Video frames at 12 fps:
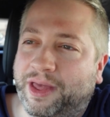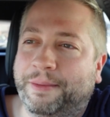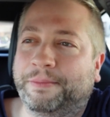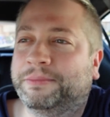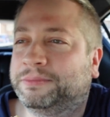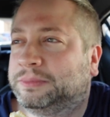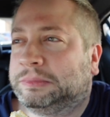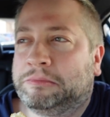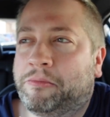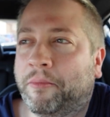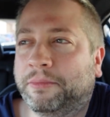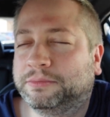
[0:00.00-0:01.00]
them.
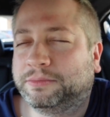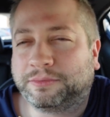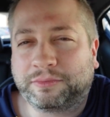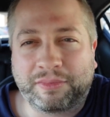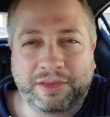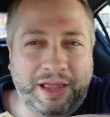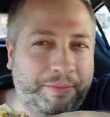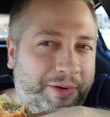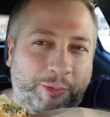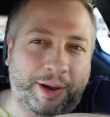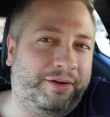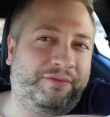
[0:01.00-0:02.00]
They'd be
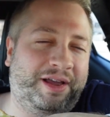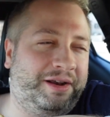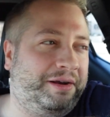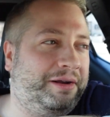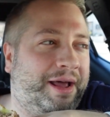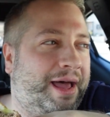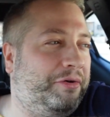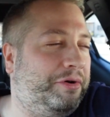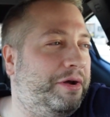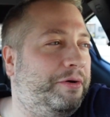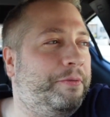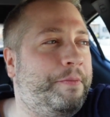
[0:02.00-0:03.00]
renovated. I don't
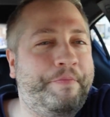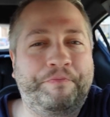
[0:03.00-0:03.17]
know.